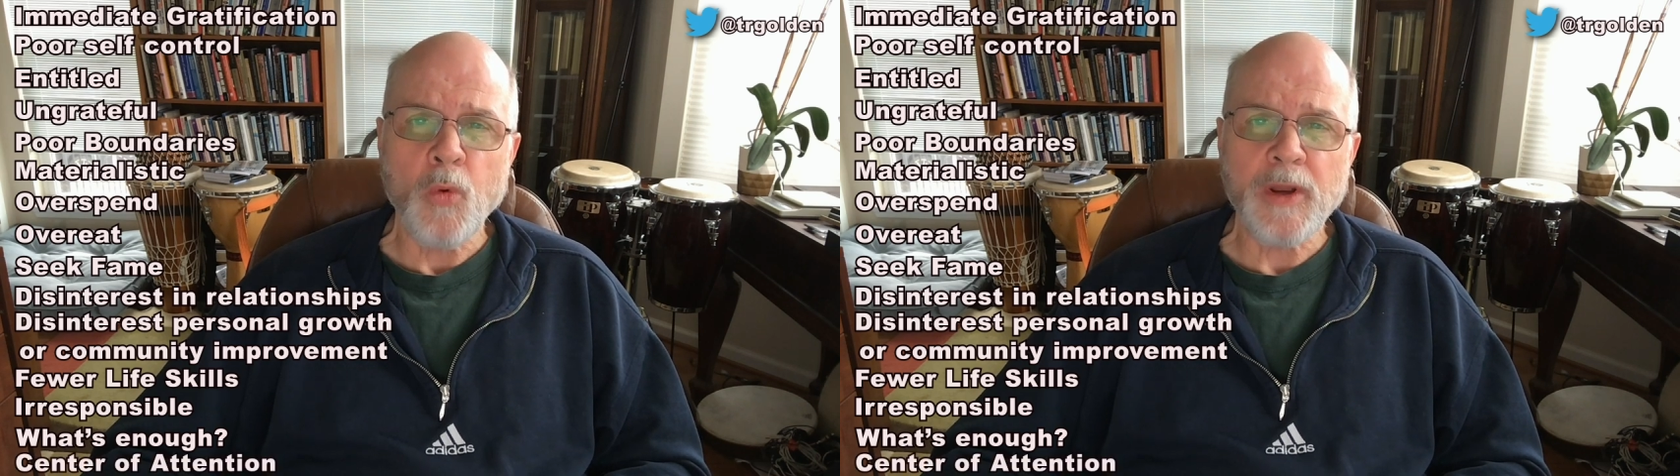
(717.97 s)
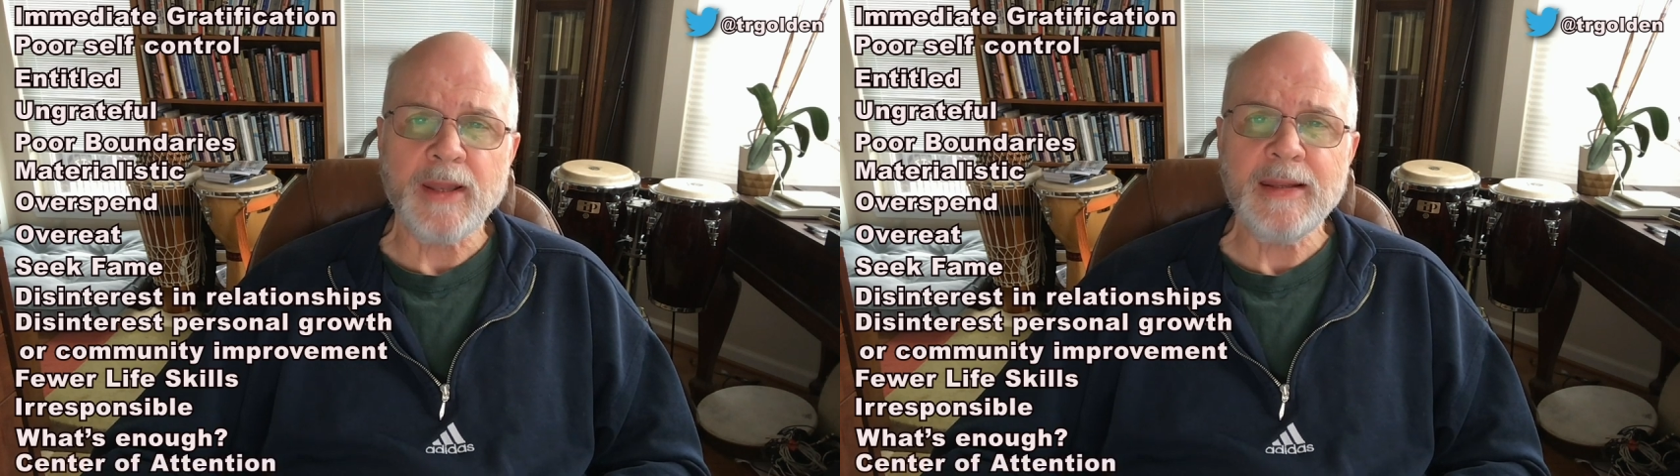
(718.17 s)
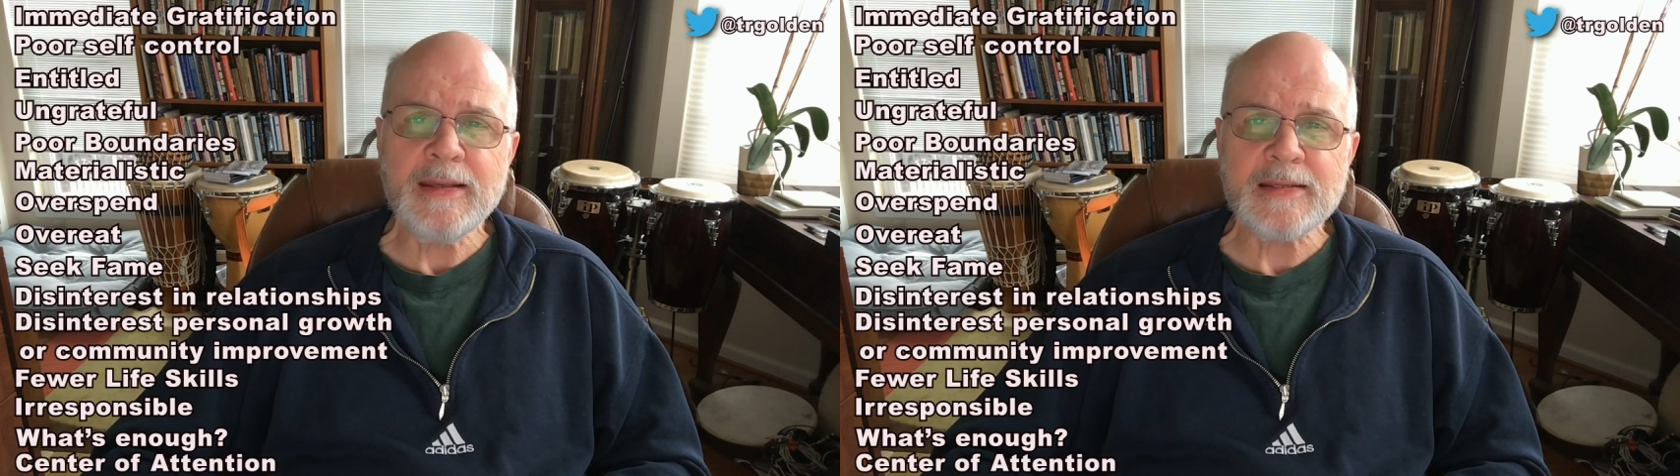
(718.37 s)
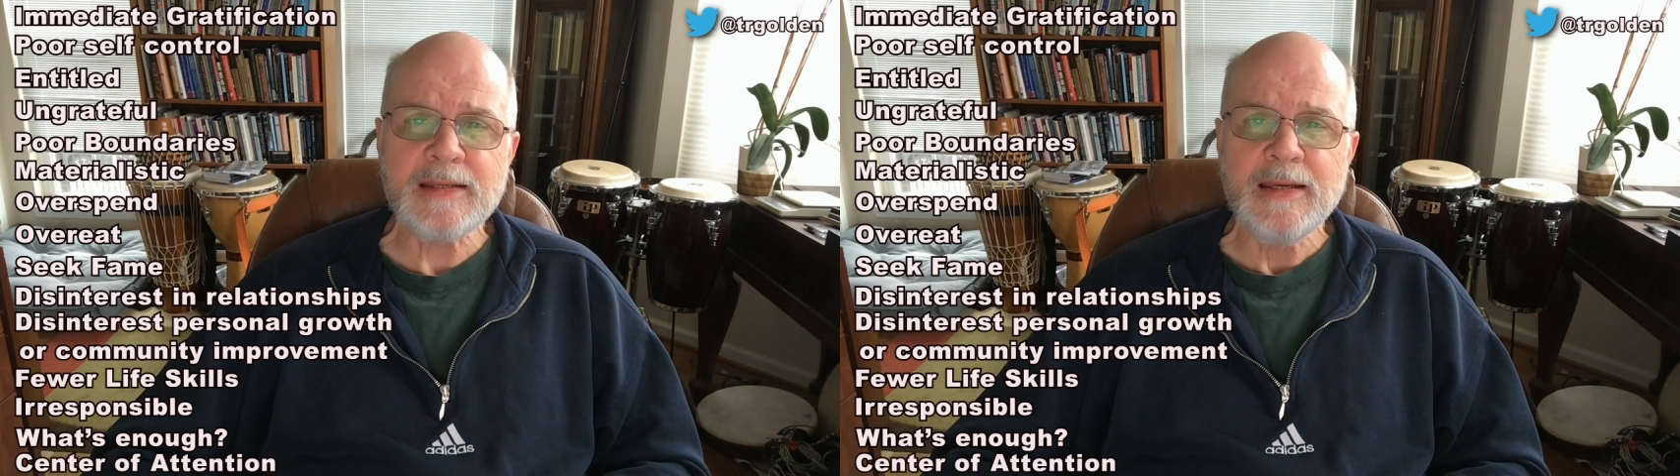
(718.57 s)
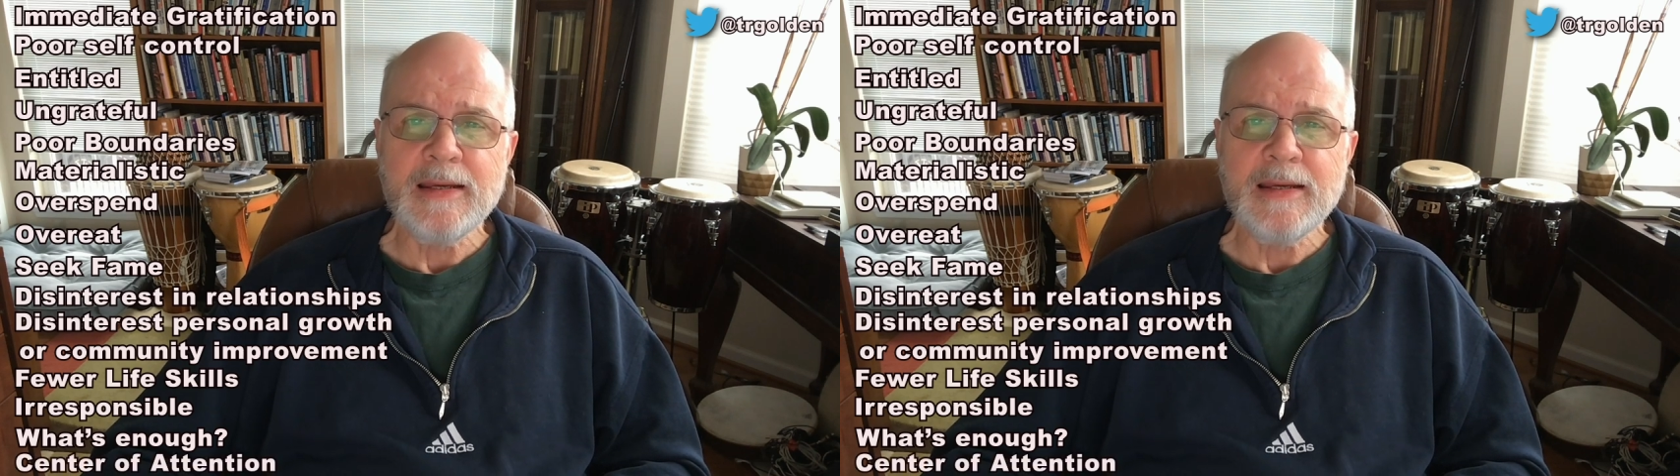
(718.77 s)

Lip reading: what a list.